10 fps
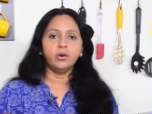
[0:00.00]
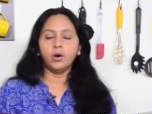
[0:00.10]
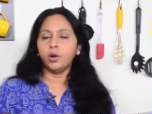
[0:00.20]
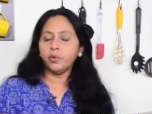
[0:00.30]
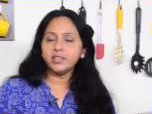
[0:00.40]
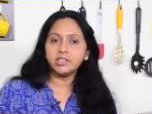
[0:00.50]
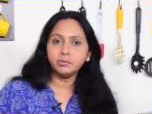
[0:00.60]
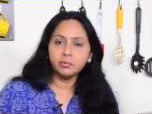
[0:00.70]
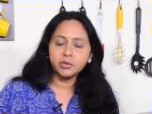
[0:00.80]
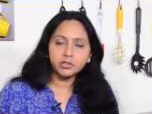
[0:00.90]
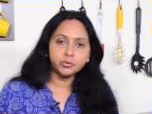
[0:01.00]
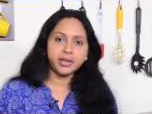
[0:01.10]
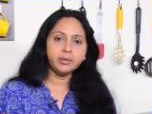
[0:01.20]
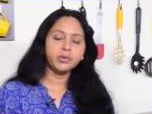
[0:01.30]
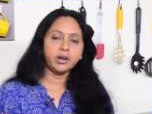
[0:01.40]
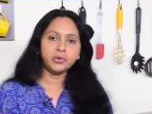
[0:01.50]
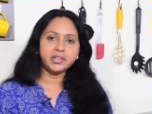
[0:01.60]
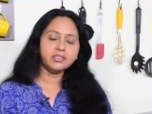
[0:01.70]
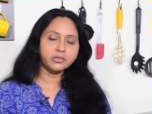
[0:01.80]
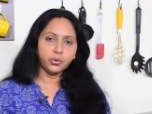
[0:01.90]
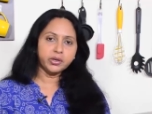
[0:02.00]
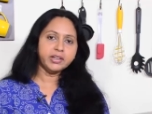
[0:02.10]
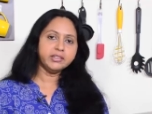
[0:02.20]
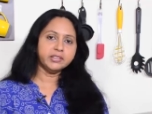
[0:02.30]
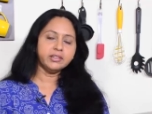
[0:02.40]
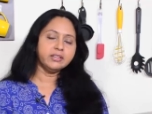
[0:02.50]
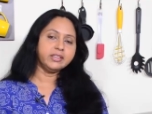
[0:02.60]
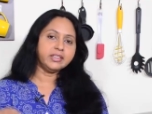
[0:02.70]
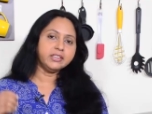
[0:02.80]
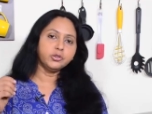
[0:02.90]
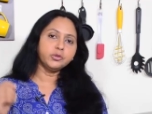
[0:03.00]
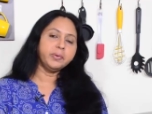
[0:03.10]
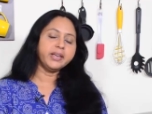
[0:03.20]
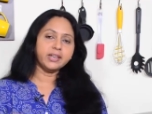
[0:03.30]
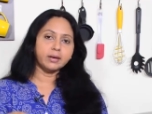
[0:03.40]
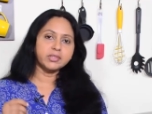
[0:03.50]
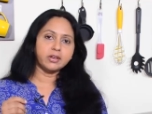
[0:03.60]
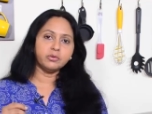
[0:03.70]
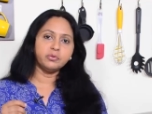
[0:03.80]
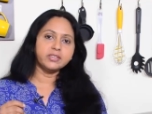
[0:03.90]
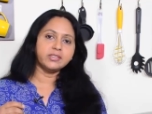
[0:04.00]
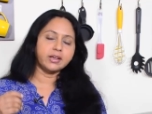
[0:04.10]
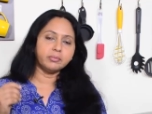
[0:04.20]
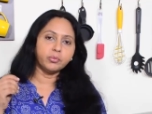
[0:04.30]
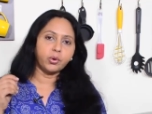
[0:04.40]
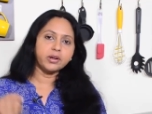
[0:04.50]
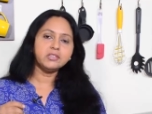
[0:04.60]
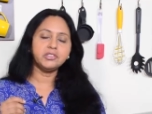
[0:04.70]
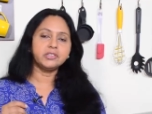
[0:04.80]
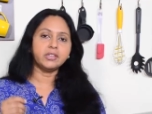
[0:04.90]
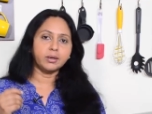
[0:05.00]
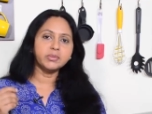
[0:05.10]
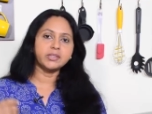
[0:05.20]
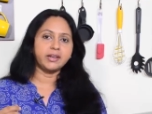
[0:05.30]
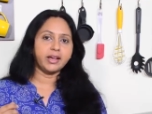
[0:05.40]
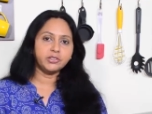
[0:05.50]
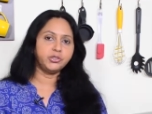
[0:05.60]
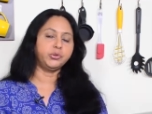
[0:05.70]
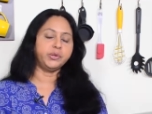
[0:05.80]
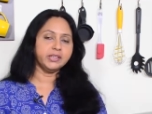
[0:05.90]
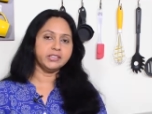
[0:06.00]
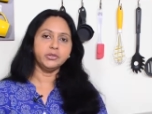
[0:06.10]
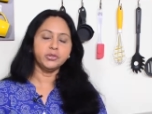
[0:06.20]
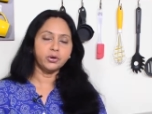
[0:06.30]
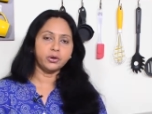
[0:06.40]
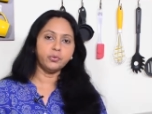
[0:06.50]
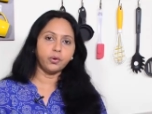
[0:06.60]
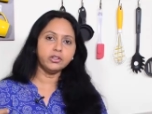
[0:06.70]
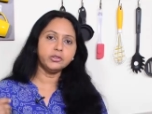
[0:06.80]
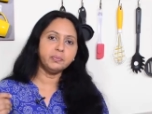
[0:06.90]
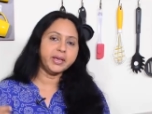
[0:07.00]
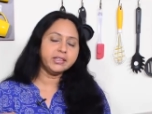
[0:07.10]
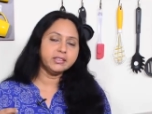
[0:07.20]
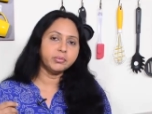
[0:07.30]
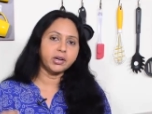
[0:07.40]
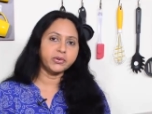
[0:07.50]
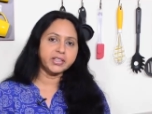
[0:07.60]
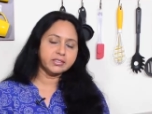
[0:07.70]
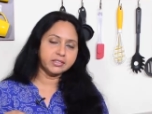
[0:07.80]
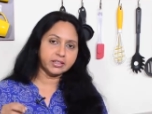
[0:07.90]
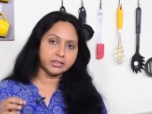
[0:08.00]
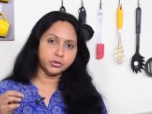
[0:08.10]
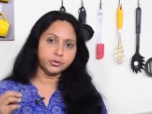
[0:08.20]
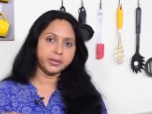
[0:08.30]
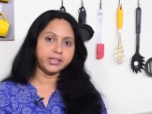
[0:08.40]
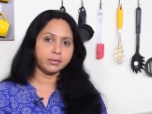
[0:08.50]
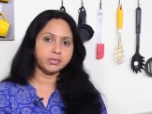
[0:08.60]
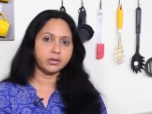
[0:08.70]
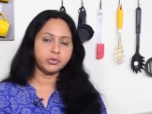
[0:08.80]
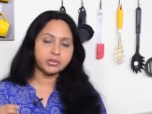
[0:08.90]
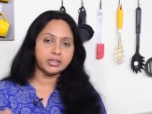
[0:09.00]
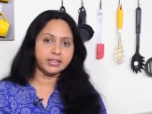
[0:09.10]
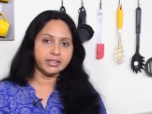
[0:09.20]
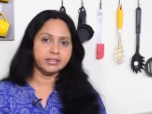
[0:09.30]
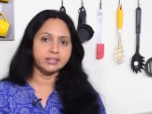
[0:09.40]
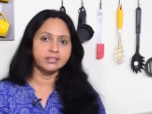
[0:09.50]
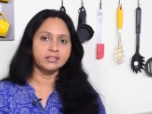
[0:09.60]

Always remember to bake brownies only till the toothpick comes out with some moist crumbs attached to it. You do not want to bake the brownies till the toothpick comes out clean.